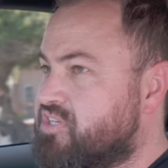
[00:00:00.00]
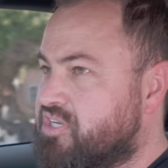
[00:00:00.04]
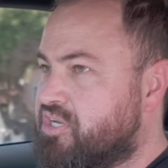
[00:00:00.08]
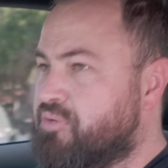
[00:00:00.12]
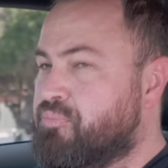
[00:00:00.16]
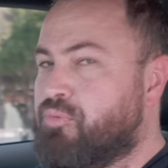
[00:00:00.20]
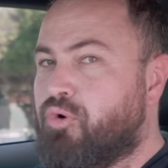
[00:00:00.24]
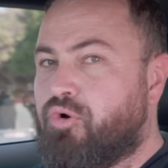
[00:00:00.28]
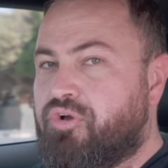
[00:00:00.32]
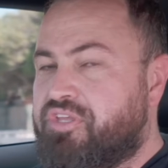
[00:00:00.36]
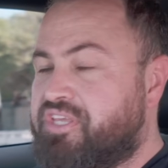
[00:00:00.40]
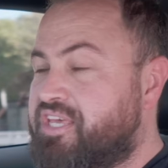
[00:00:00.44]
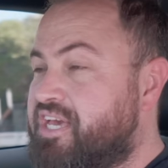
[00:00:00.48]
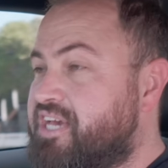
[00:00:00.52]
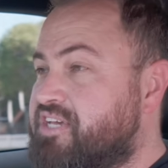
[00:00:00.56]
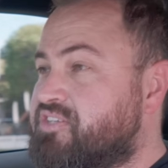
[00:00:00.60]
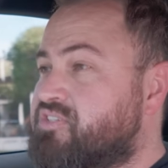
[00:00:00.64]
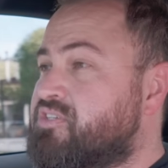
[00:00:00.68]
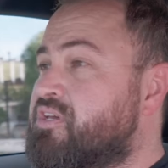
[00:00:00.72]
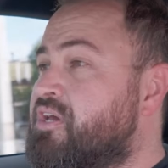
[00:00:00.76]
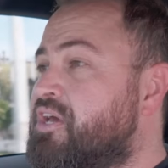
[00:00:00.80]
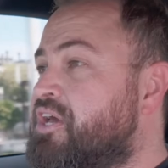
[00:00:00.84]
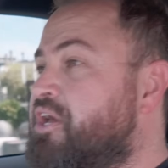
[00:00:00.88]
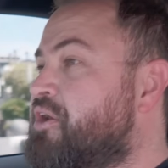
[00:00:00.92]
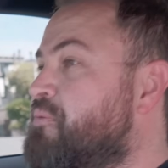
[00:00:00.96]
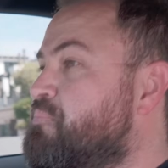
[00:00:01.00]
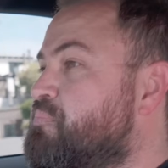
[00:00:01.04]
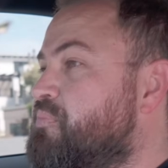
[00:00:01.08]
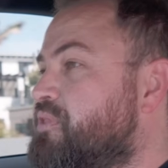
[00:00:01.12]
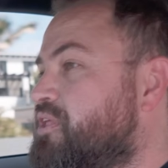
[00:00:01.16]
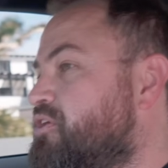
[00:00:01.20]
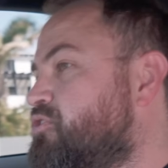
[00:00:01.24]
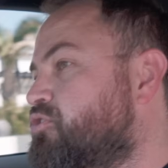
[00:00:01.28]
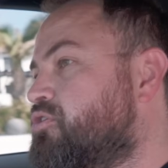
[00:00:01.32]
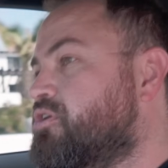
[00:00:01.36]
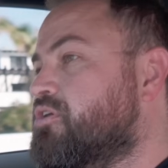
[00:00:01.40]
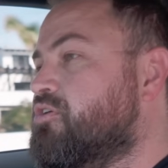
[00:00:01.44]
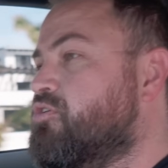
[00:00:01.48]
anymore. Yes,
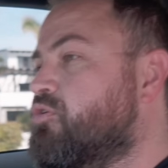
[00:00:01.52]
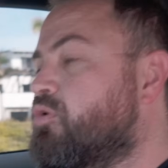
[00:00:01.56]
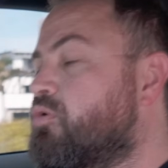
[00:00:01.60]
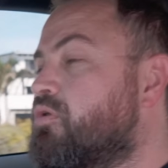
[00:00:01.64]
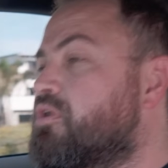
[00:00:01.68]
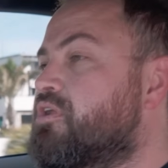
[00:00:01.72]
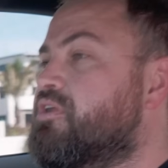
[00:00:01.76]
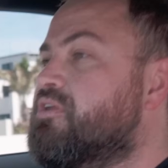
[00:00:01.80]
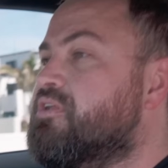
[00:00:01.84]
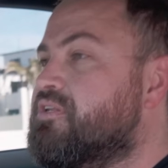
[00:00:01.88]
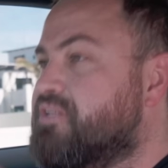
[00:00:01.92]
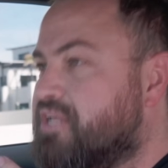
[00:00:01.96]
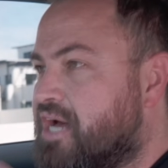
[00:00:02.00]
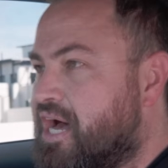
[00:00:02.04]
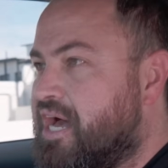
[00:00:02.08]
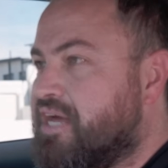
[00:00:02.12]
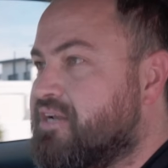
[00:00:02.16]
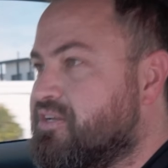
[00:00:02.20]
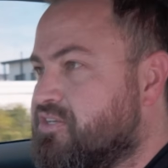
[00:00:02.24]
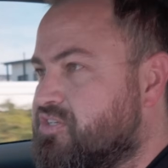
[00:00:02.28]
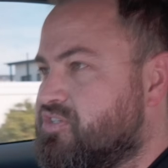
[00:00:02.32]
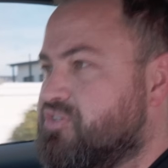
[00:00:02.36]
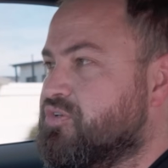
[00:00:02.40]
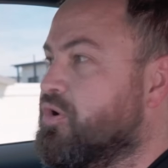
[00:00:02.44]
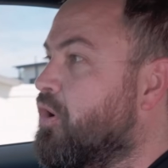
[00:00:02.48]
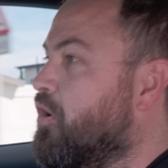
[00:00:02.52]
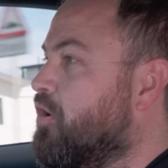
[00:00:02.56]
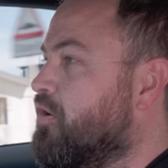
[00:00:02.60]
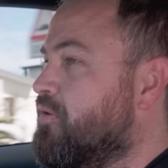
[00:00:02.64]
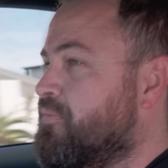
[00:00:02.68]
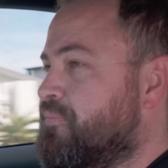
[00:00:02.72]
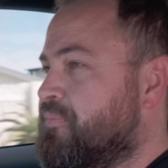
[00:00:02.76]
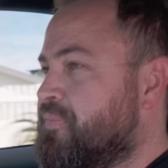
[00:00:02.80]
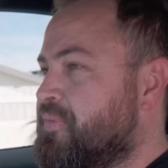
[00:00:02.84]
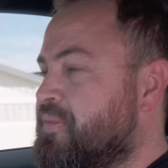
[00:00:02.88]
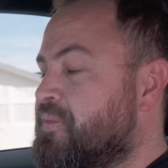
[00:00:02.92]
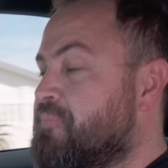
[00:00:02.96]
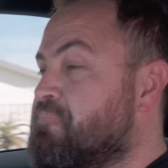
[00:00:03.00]
you could call it a dinosaur,
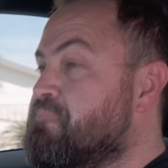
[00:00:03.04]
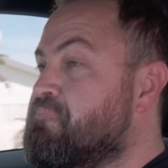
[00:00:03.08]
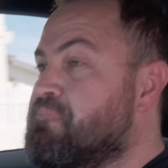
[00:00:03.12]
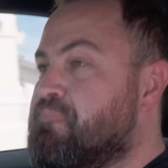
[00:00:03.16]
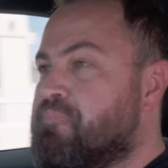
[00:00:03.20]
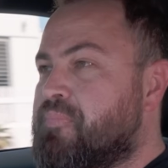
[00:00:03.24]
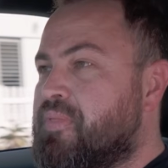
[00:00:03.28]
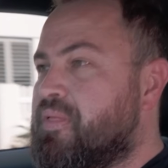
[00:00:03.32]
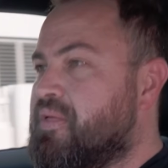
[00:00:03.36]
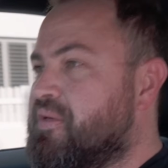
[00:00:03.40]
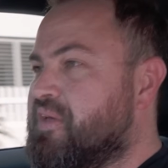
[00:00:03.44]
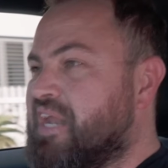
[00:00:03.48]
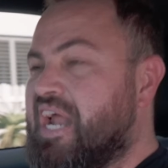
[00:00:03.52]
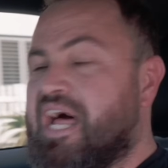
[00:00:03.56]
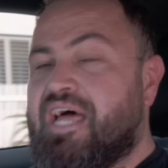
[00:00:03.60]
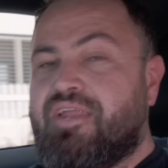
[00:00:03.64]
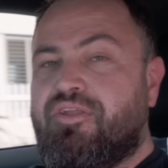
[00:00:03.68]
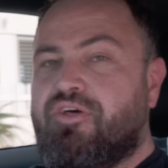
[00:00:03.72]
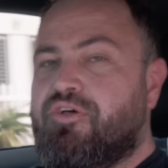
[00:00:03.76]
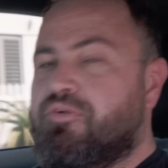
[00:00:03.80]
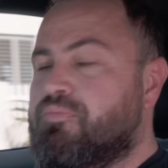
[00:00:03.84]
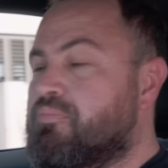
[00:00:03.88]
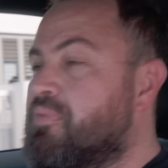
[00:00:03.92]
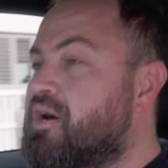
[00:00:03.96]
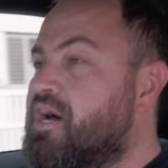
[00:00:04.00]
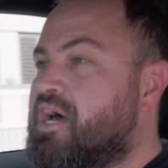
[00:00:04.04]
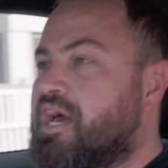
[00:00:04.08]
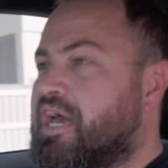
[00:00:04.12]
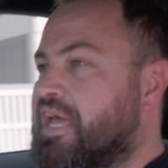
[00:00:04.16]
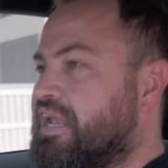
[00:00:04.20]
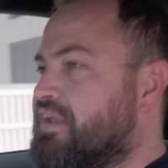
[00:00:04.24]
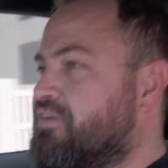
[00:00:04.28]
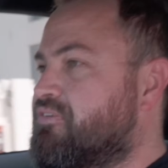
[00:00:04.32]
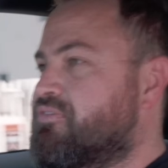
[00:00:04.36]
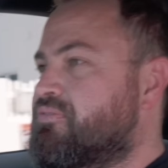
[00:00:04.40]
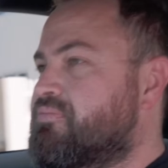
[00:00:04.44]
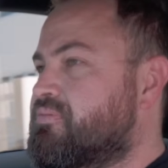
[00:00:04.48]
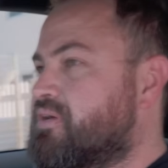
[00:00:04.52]
but I don't
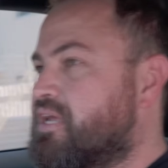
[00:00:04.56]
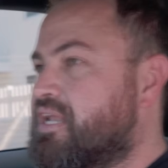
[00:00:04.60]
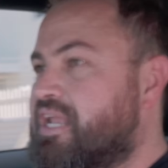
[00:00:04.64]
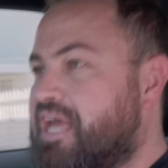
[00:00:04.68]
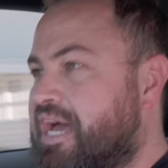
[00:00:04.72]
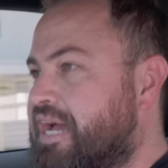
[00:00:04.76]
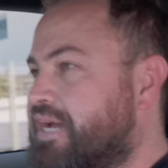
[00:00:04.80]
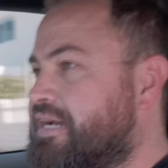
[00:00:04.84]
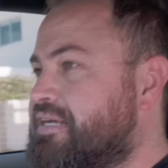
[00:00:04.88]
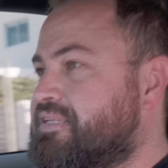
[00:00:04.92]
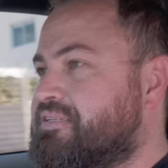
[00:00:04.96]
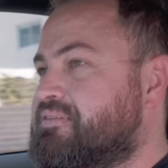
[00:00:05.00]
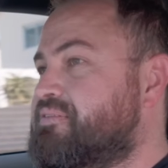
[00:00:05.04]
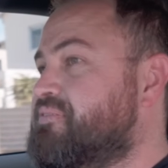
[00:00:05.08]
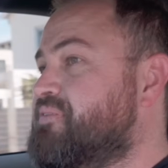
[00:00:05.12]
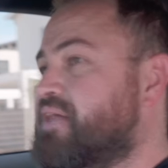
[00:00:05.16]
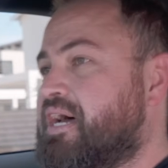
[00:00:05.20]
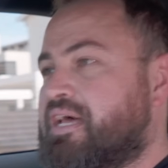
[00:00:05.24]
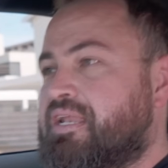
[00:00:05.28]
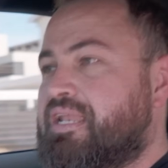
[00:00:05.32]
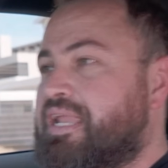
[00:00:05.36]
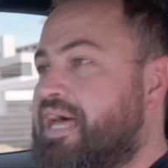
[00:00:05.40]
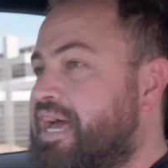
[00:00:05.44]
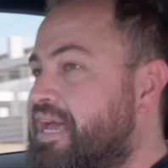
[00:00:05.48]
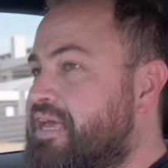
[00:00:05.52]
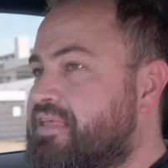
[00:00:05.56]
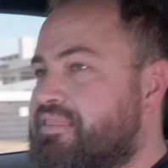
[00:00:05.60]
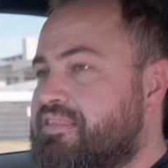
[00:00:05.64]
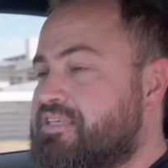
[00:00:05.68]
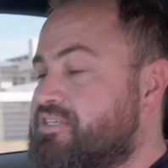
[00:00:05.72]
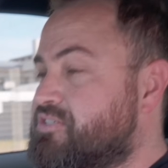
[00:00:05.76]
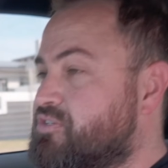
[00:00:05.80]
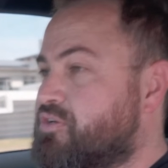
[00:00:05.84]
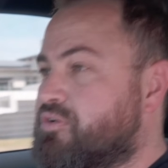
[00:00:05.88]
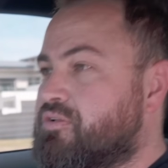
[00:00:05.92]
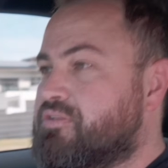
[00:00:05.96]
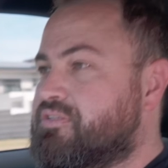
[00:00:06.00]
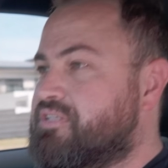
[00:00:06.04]
mind. I like
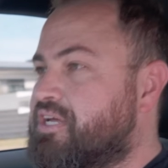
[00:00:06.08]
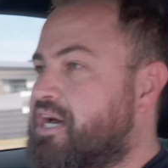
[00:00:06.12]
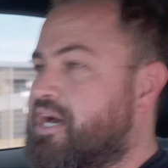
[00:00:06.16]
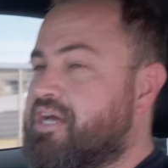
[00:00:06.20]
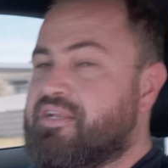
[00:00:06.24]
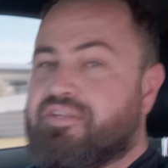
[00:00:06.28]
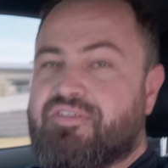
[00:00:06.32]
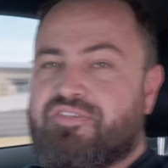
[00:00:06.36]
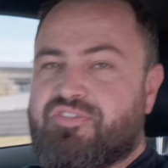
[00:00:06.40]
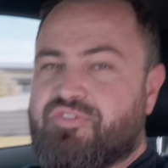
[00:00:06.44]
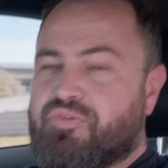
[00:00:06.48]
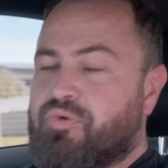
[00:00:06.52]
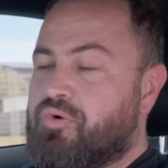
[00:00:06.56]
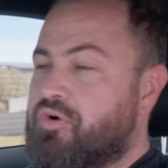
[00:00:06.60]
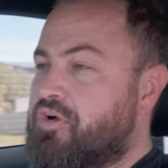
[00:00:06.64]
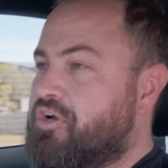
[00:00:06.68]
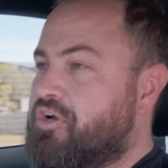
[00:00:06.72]
these old dinosaur